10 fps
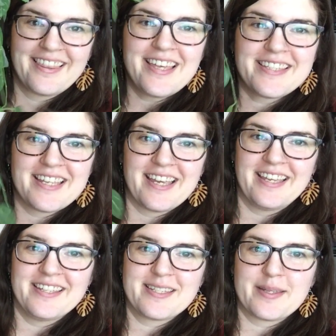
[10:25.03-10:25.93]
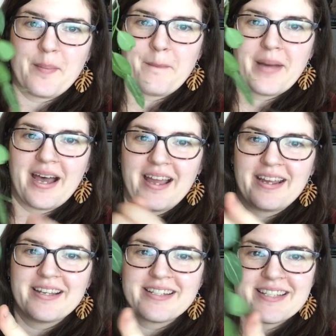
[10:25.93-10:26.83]
this is
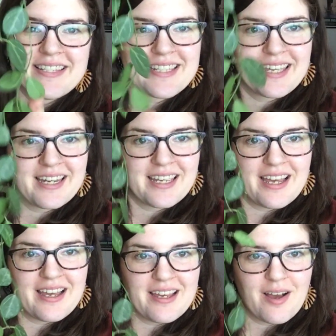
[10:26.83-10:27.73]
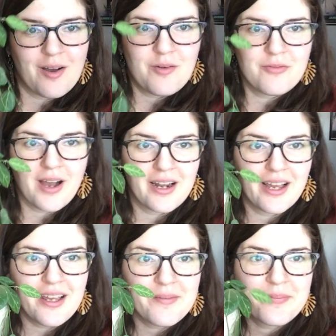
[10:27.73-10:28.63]
my Dischidia
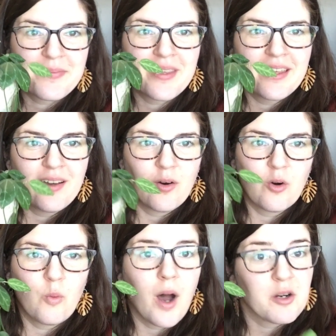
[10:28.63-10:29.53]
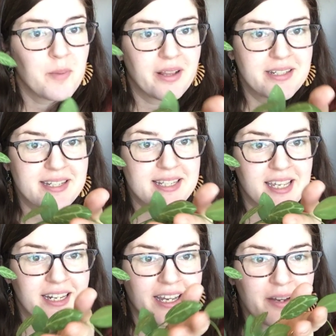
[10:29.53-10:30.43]
ovata, or watermelon
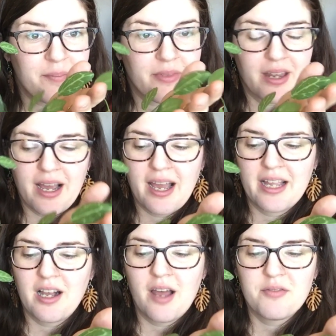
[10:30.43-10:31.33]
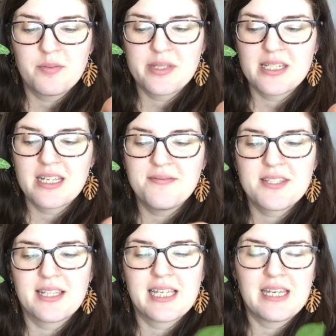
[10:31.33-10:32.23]
Dischidia, that I got from
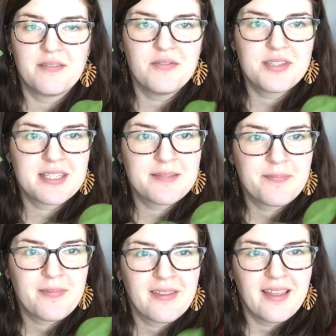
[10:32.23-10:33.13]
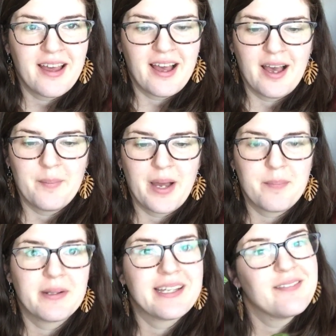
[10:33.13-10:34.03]
Steve's Leaves. I
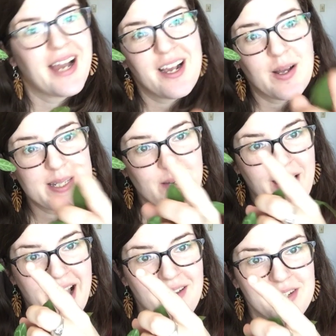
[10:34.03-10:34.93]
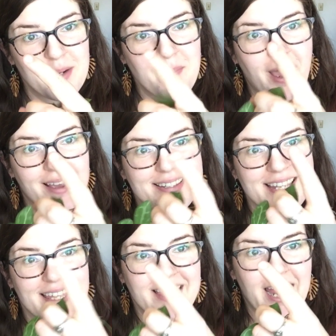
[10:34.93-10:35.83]
believe I also have an
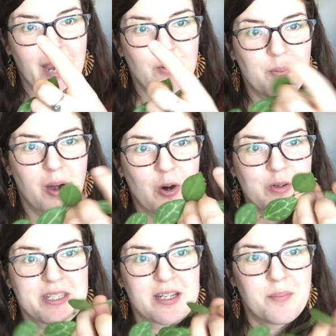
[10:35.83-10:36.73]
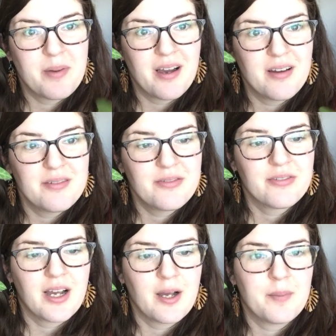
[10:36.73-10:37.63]
unboxing that I will post above
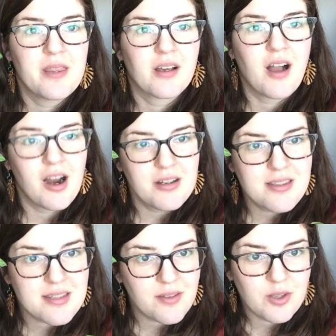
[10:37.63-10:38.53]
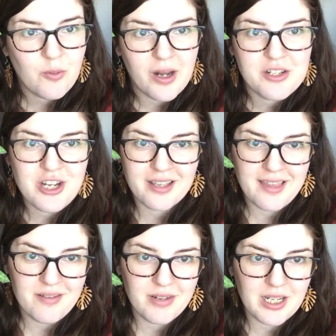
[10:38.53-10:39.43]
in the cards if you want to check
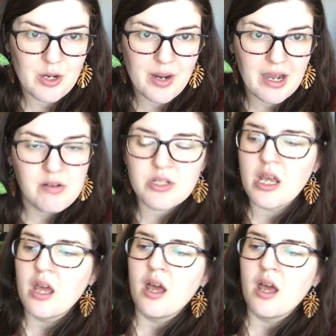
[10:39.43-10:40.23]
that video out.